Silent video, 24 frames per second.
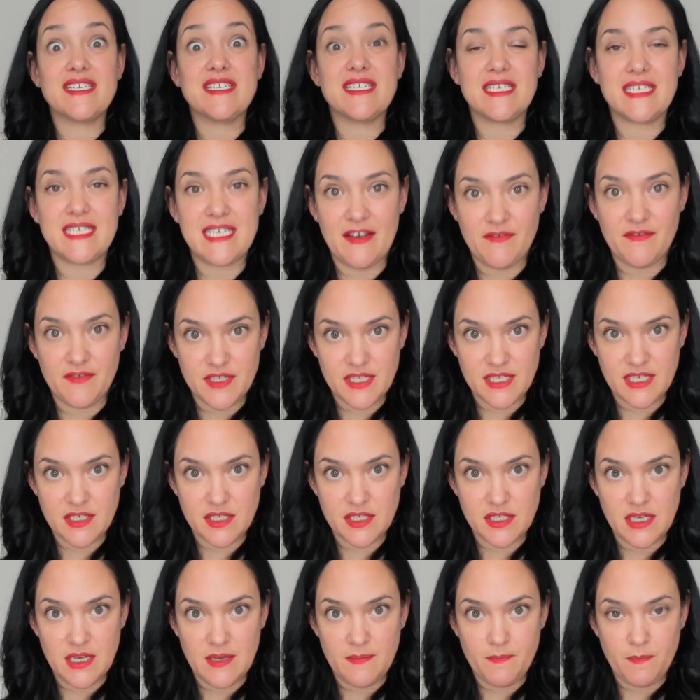a
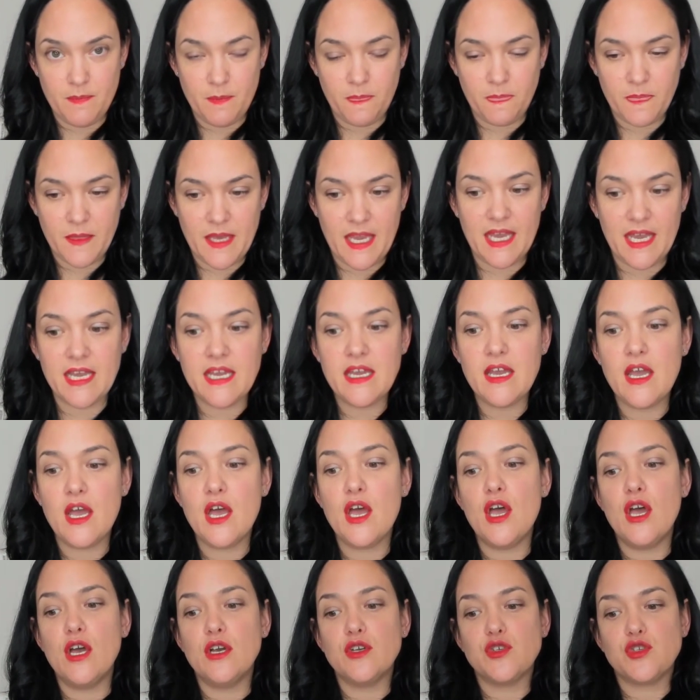deficit. Okay,
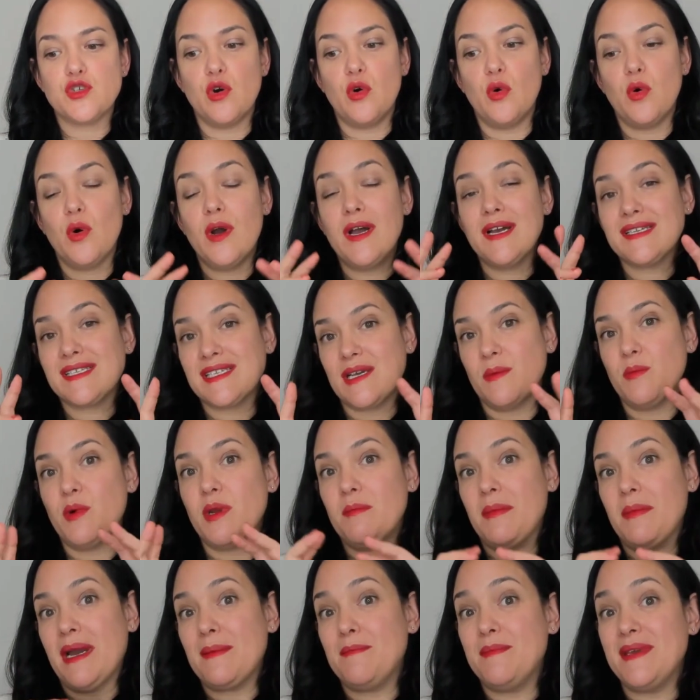so someone
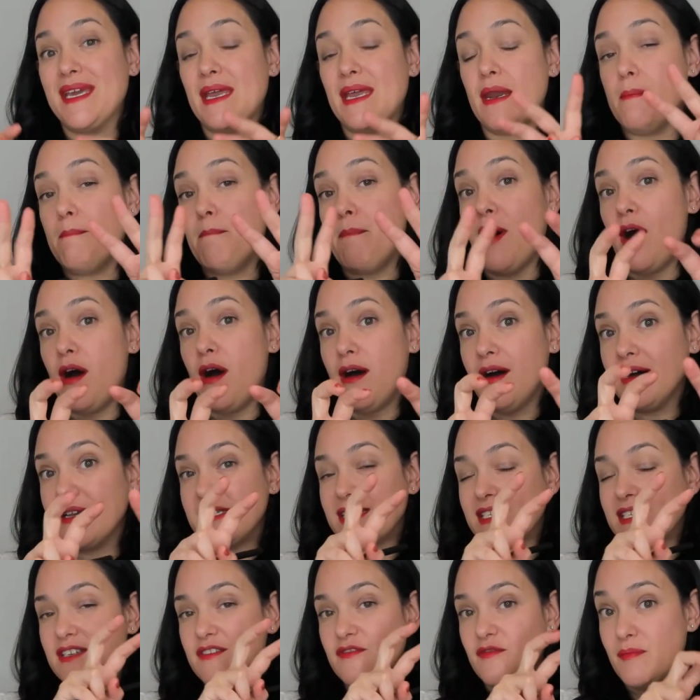might be in a
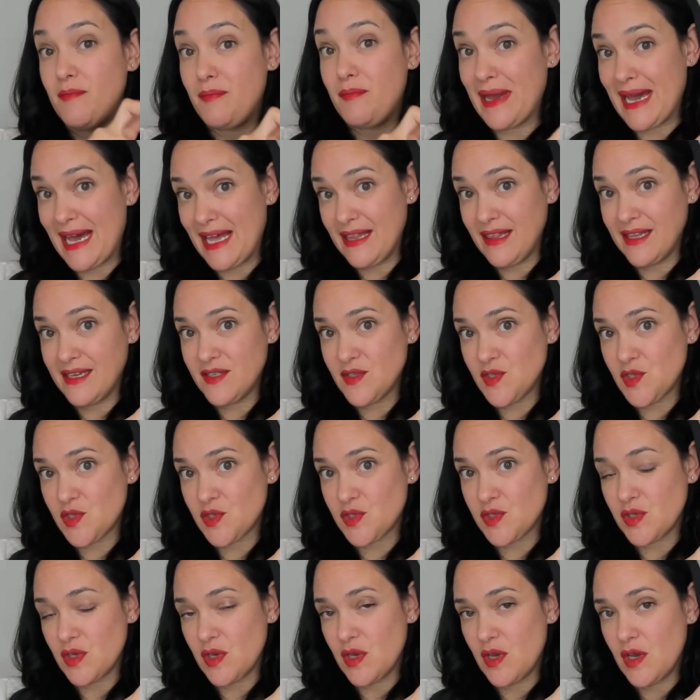positive
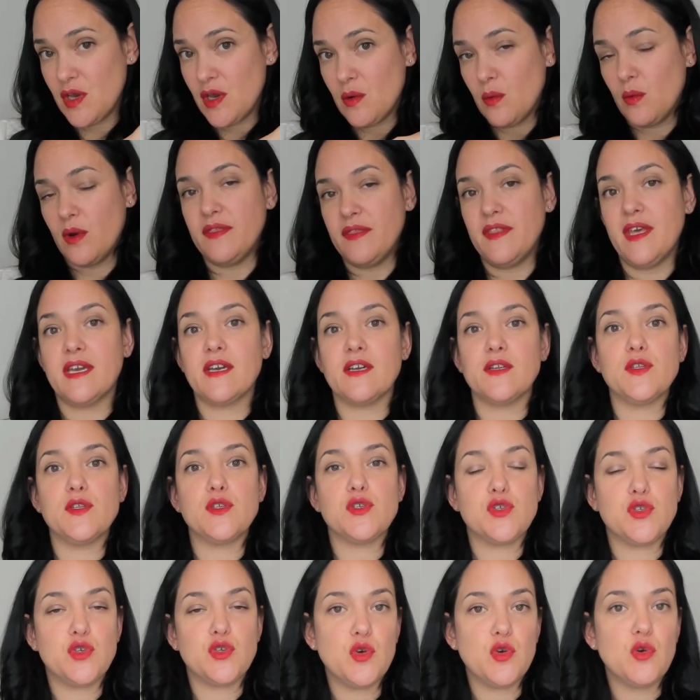balance when they
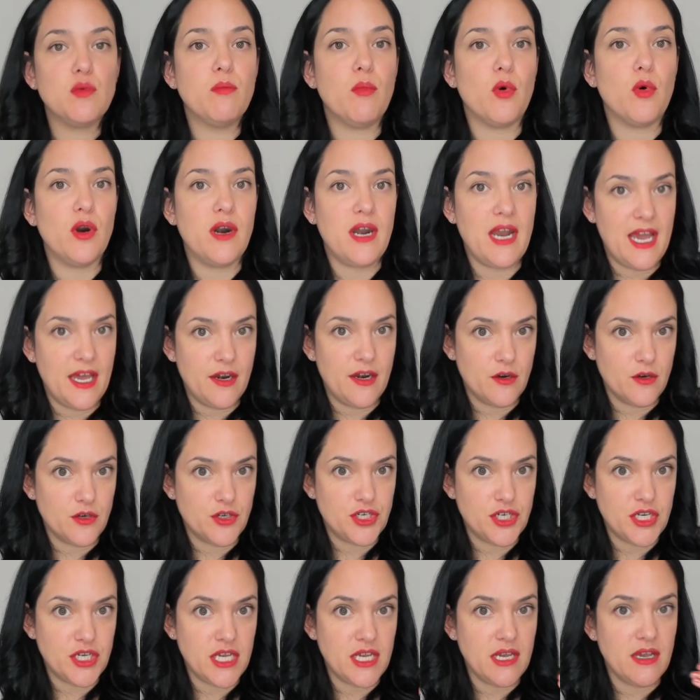consume more
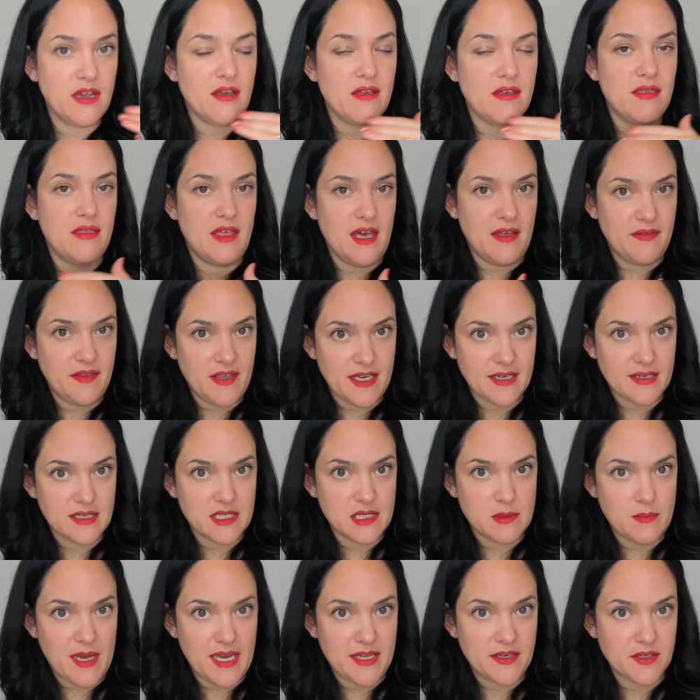energy than they
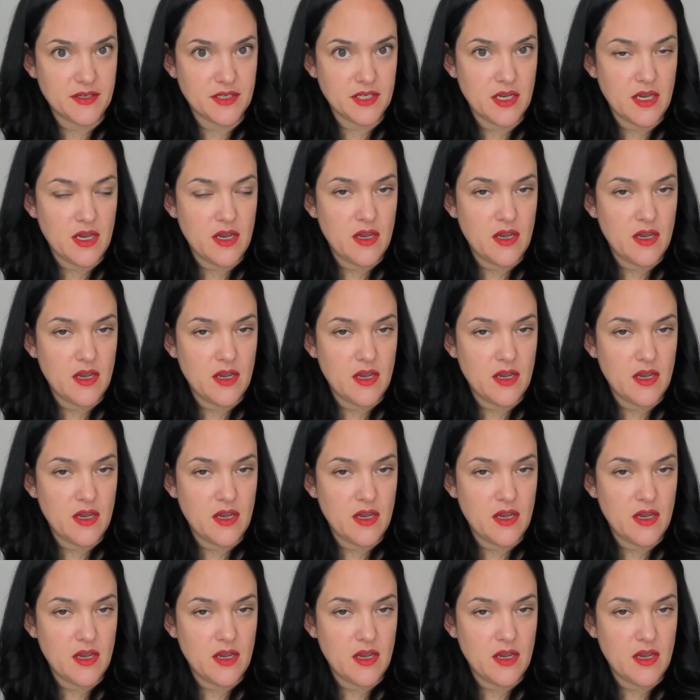expend.